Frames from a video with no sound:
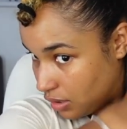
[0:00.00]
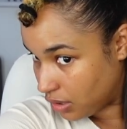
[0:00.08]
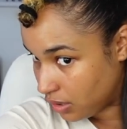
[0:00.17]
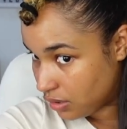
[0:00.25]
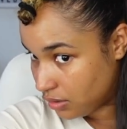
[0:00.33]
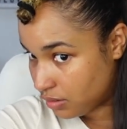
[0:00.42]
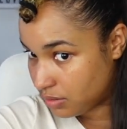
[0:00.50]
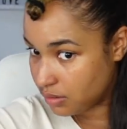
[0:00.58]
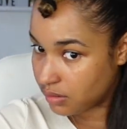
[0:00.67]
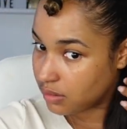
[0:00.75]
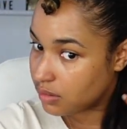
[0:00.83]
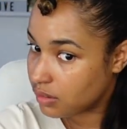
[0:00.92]
Oh,
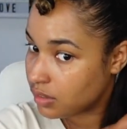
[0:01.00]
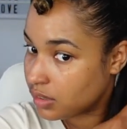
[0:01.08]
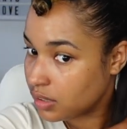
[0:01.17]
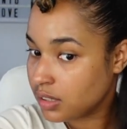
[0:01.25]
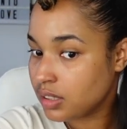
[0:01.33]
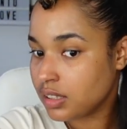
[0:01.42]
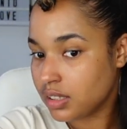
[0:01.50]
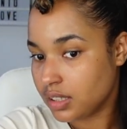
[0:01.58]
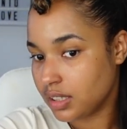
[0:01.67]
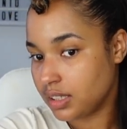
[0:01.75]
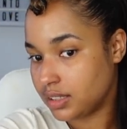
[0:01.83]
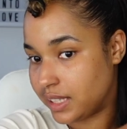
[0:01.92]

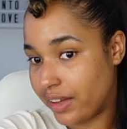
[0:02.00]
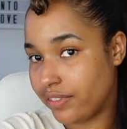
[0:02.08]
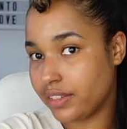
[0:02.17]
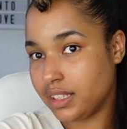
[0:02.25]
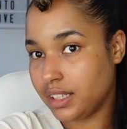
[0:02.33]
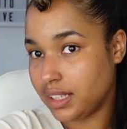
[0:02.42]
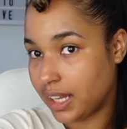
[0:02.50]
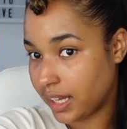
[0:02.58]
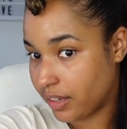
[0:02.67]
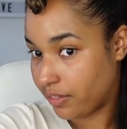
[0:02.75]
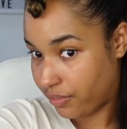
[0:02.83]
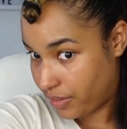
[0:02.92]
it's definitely
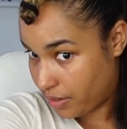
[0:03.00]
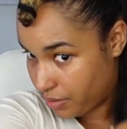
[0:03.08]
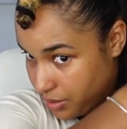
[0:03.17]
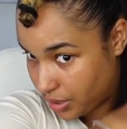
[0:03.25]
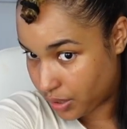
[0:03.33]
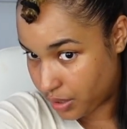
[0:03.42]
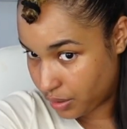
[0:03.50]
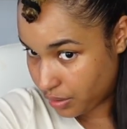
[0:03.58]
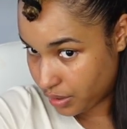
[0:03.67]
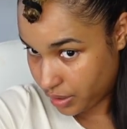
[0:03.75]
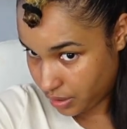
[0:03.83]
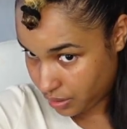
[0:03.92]
like very
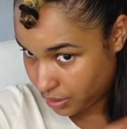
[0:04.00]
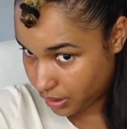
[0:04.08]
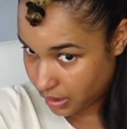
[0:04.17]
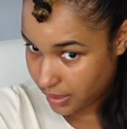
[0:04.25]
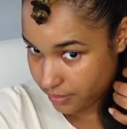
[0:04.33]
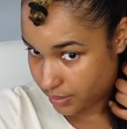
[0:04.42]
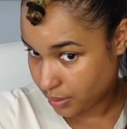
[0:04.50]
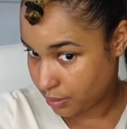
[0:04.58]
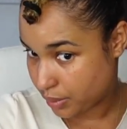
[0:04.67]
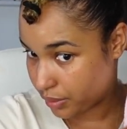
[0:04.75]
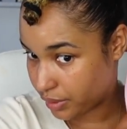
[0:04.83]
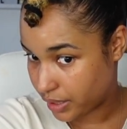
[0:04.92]
secure, so you don't have to
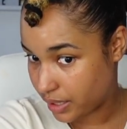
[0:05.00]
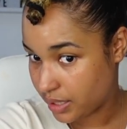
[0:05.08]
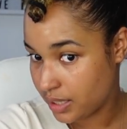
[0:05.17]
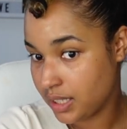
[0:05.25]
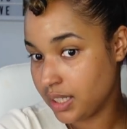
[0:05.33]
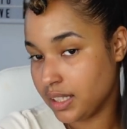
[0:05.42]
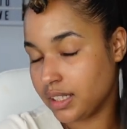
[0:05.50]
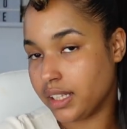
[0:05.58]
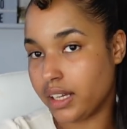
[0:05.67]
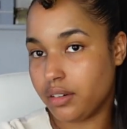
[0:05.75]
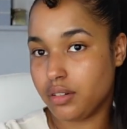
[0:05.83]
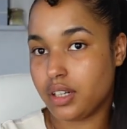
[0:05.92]
worry
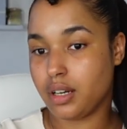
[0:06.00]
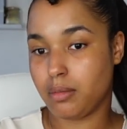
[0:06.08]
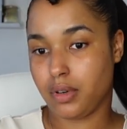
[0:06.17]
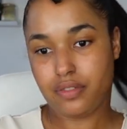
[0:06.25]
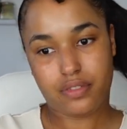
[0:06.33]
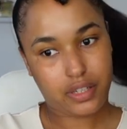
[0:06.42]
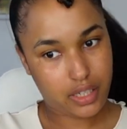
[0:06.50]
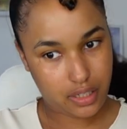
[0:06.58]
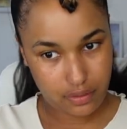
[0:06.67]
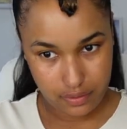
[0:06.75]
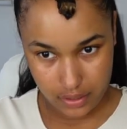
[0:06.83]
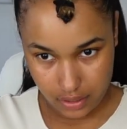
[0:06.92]
that it will come off or
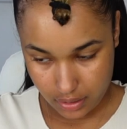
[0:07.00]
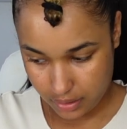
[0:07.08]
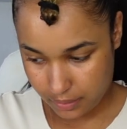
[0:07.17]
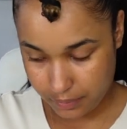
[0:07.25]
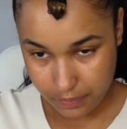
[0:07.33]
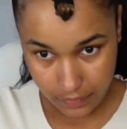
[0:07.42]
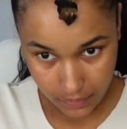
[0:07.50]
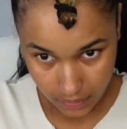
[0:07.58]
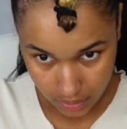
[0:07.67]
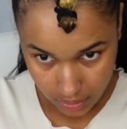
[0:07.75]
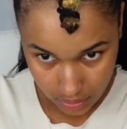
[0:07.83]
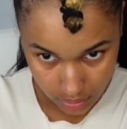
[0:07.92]
anything.
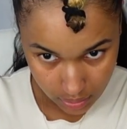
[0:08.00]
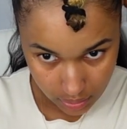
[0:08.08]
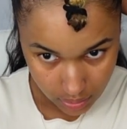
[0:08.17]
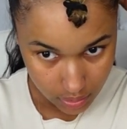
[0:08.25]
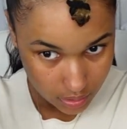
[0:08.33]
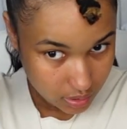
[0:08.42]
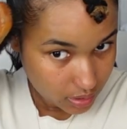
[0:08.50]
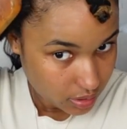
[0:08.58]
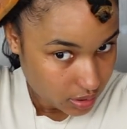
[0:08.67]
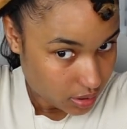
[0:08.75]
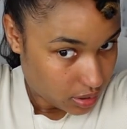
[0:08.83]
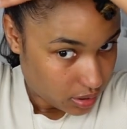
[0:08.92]

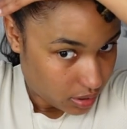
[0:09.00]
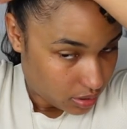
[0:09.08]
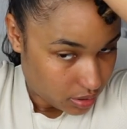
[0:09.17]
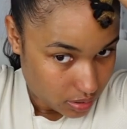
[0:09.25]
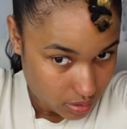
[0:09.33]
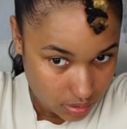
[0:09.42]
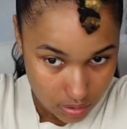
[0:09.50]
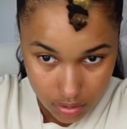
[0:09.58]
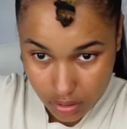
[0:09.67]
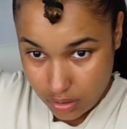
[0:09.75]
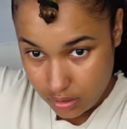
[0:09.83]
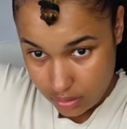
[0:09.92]
And then you just.